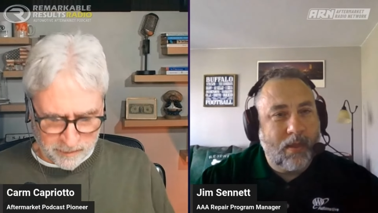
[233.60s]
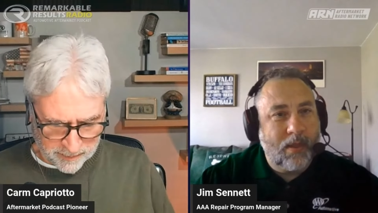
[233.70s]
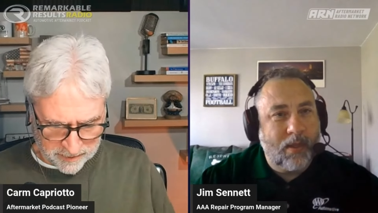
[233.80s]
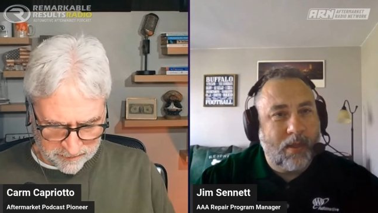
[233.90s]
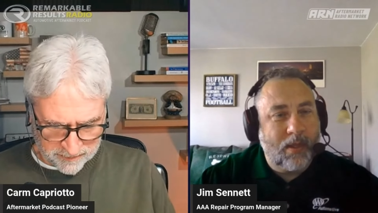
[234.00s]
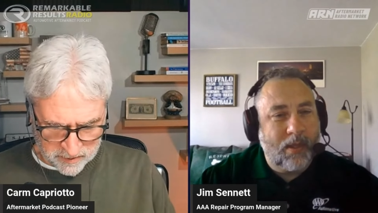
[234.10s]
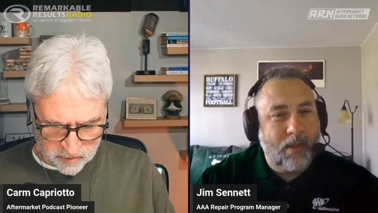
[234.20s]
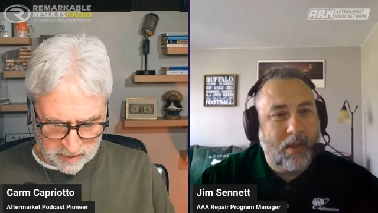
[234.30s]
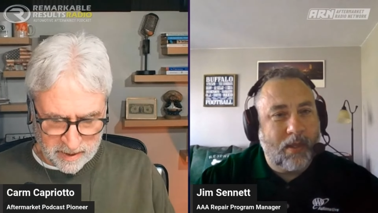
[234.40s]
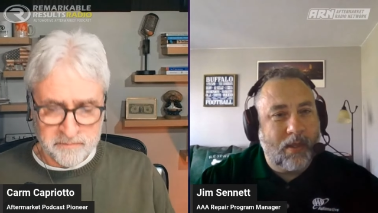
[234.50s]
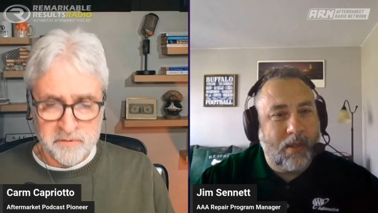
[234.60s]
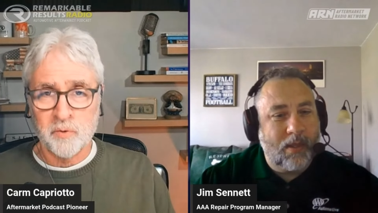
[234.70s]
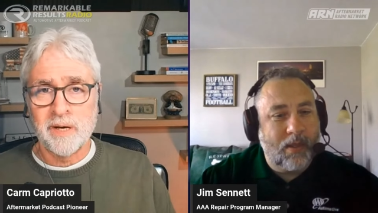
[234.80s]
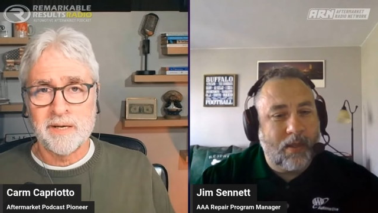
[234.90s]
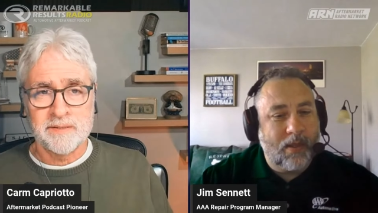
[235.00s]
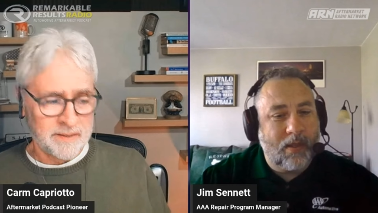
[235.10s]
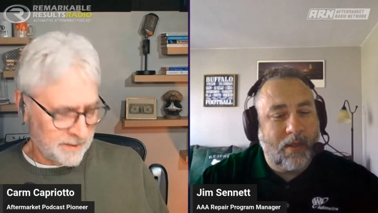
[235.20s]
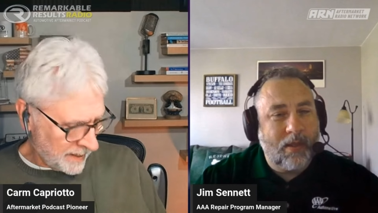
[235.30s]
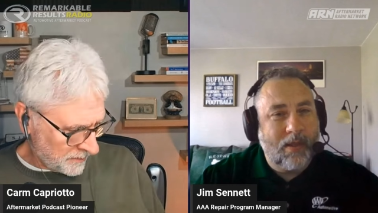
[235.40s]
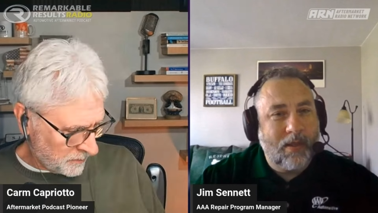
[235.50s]
Speaker 1: manufacturer loves you guys to
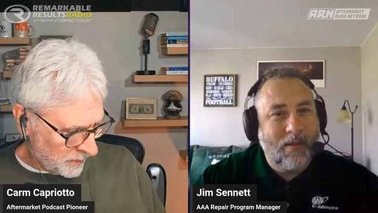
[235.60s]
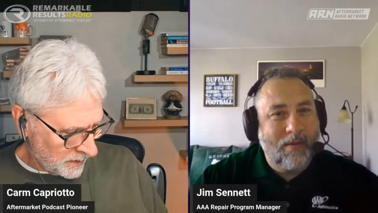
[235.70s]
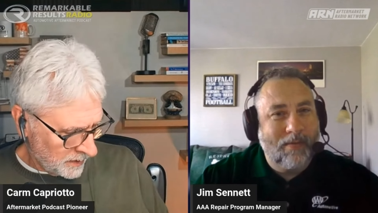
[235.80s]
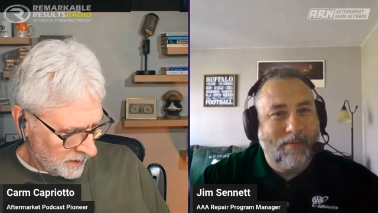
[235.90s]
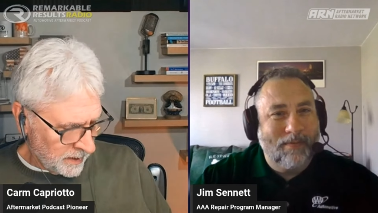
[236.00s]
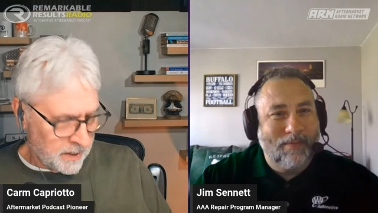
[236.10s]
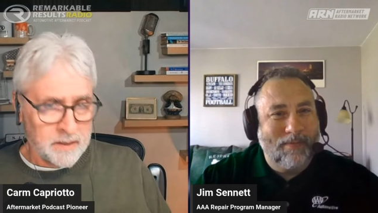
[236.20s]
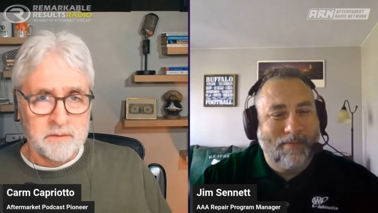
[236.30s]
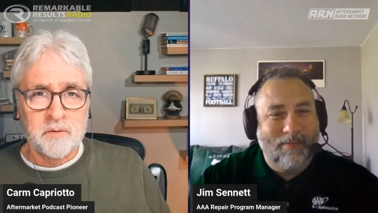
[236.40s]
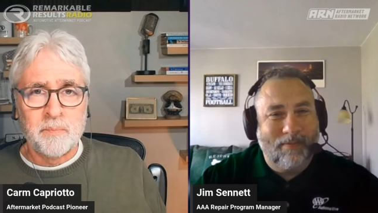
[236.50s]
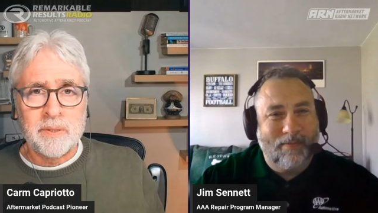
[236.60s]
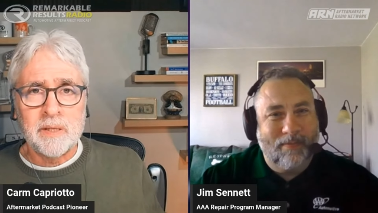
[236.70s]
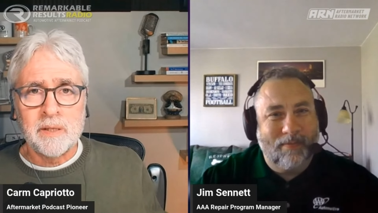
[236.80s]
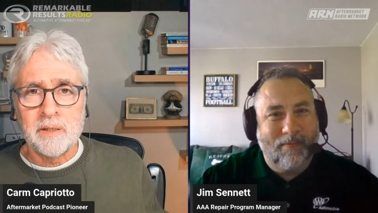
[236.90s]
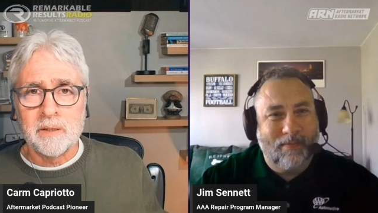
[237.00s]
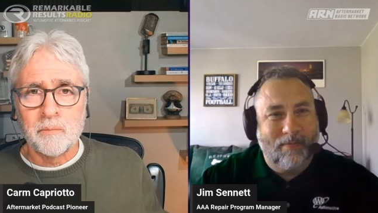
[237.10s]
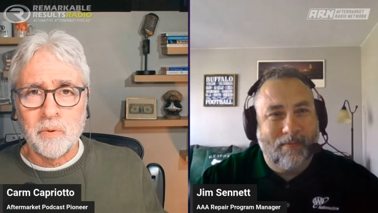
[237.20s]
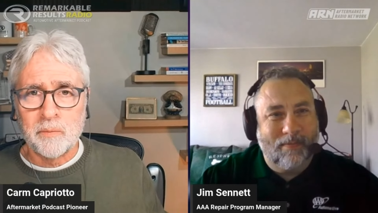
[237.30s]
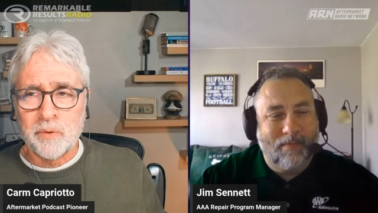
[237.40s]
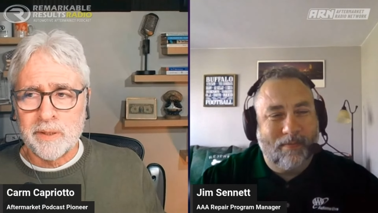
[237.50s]
death. But to me,
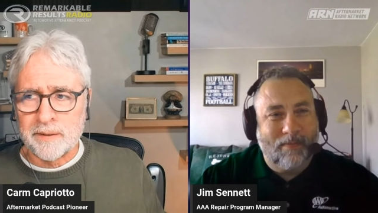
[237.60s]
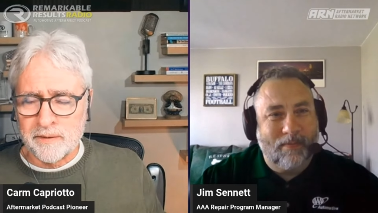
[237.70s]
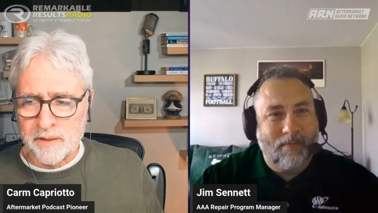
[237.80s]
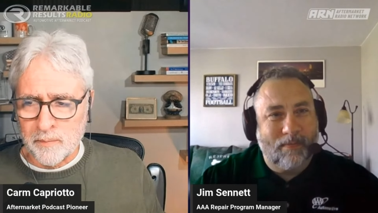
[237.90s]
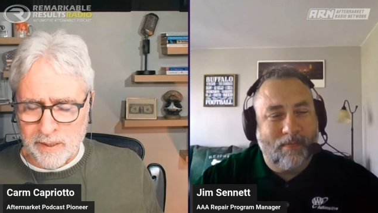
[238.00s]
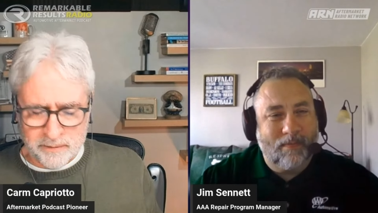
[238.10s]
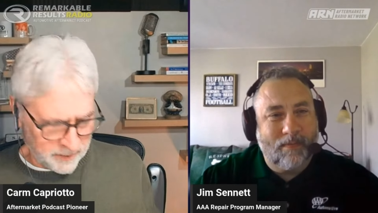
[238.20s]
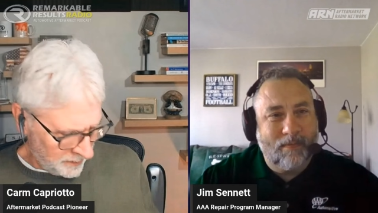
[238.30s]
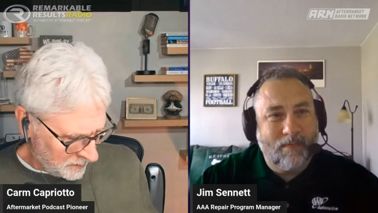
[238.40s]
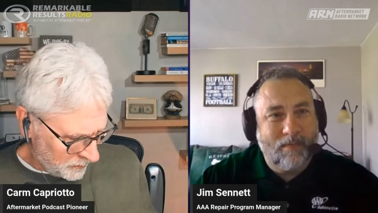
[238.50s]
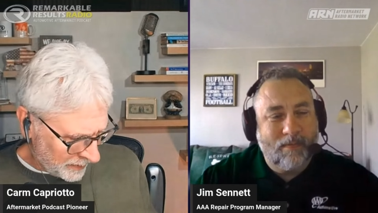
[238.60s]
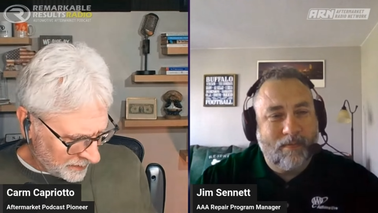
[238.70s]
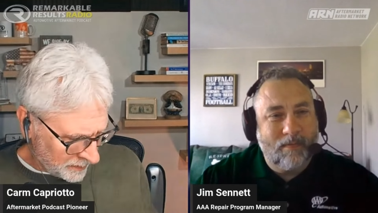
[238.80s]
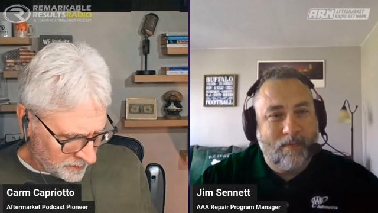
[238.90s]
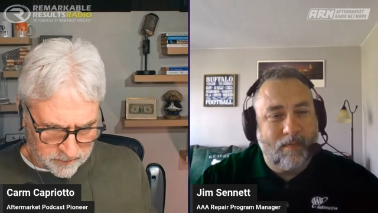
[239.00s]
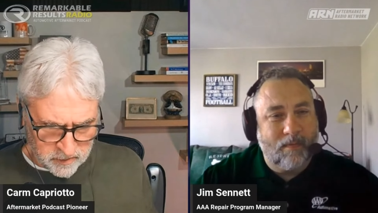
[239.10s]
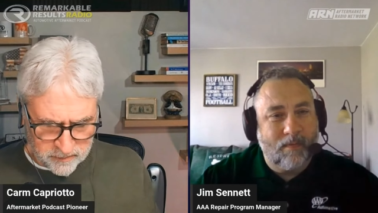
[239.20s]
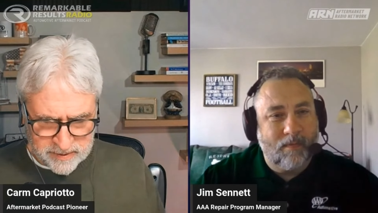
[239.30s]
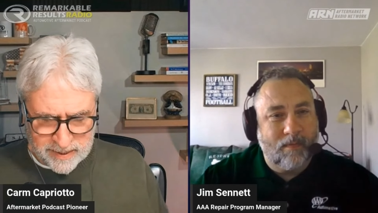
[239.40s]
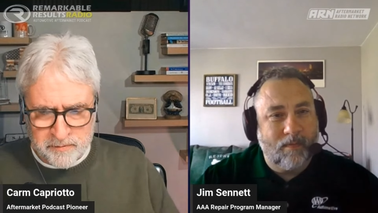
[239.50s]
when I think about the independent
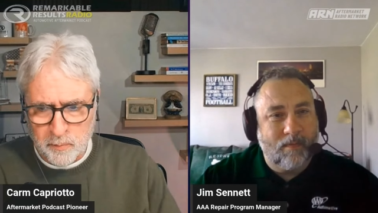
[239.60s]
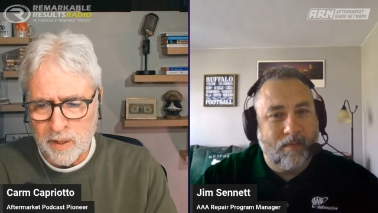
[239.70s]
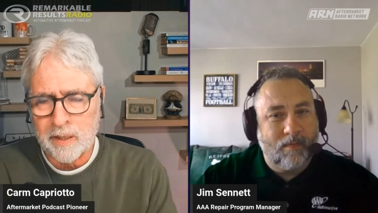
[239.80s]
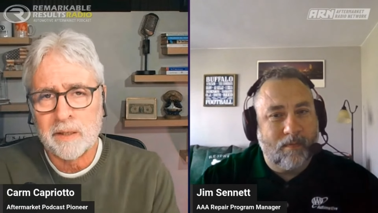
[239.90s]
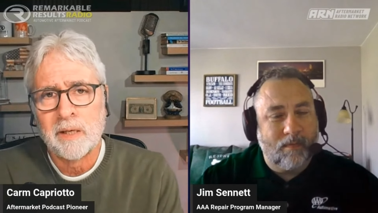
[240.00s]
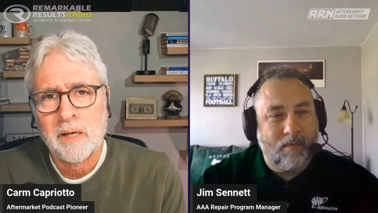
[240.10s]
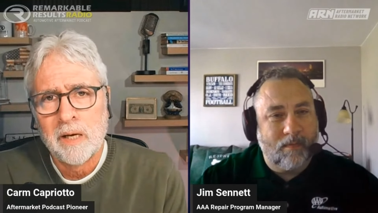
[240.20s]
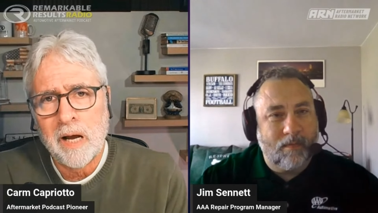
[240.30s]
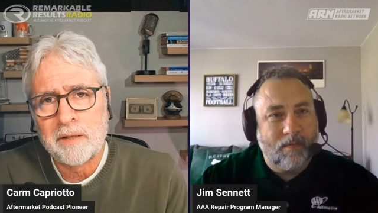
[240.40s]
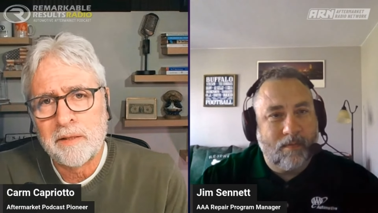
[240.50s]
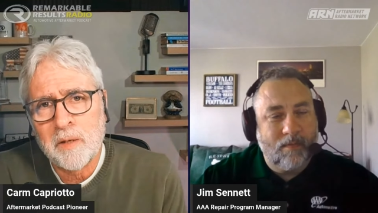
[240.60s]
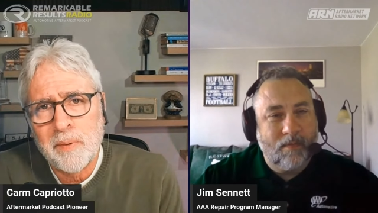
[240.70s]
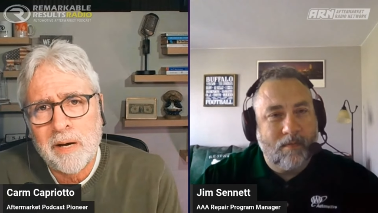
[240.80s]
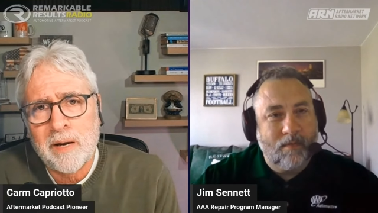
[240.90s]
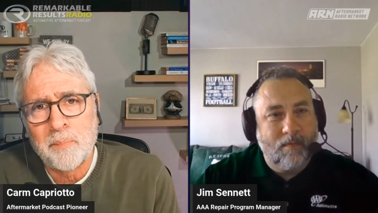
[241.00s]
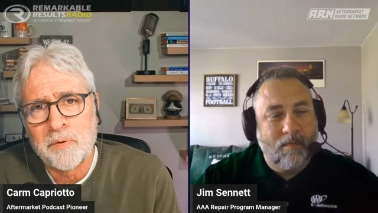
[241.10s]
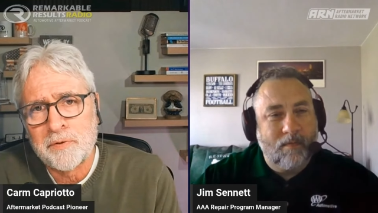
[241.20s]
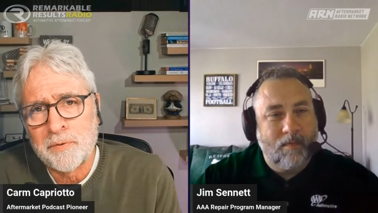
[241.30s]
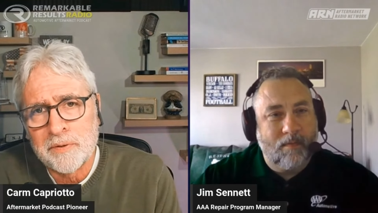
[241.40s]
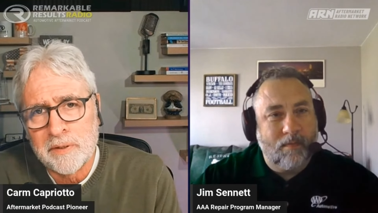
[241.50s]
service aftermarket, I think about
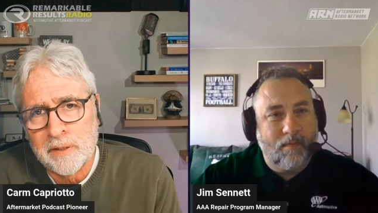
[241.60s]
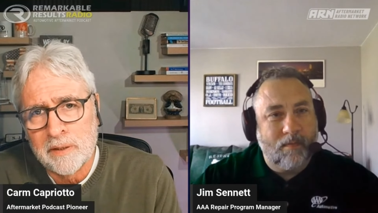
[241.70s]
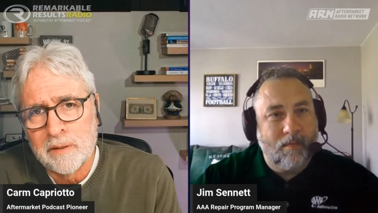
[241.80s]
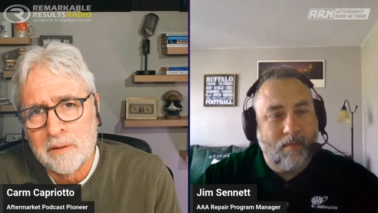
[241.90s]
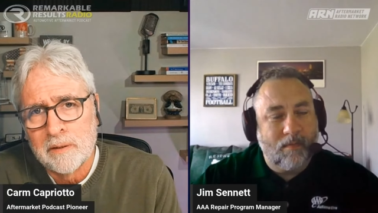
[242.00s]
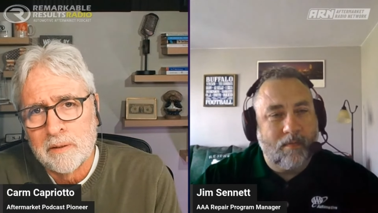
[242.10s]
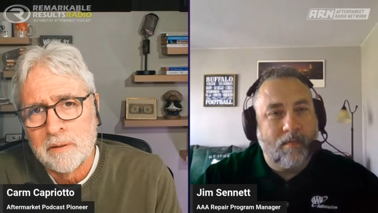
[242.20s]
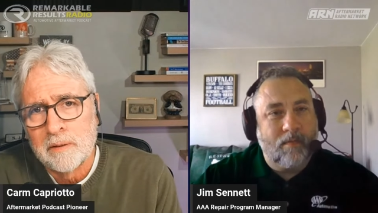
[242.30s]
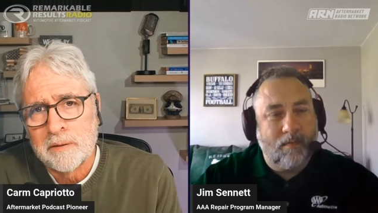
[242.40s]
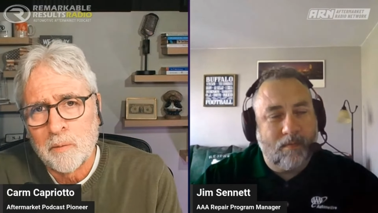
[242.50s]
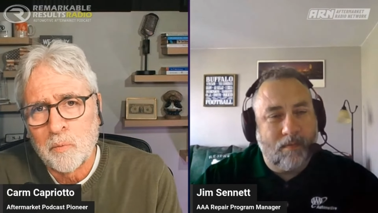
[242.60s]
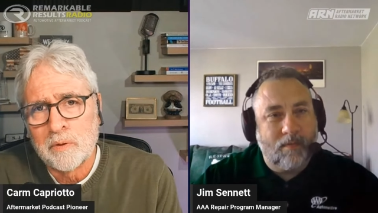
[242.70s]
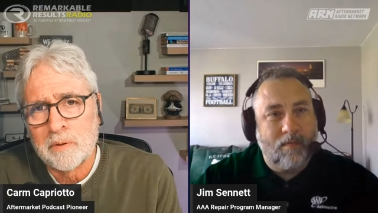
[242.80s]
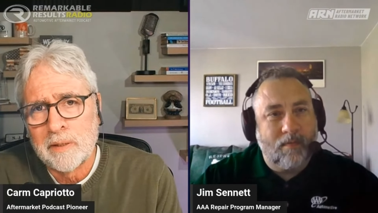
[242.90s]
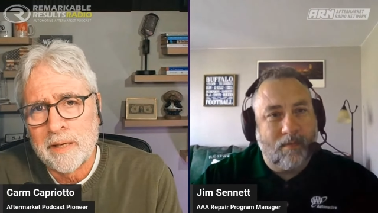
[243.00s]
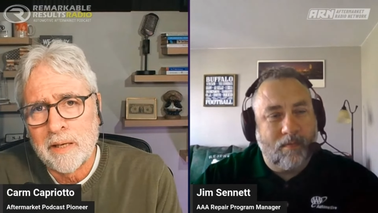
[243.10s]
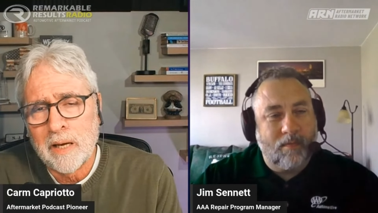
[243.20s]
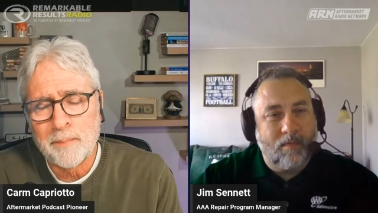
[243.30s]
opportunity that we're letting, I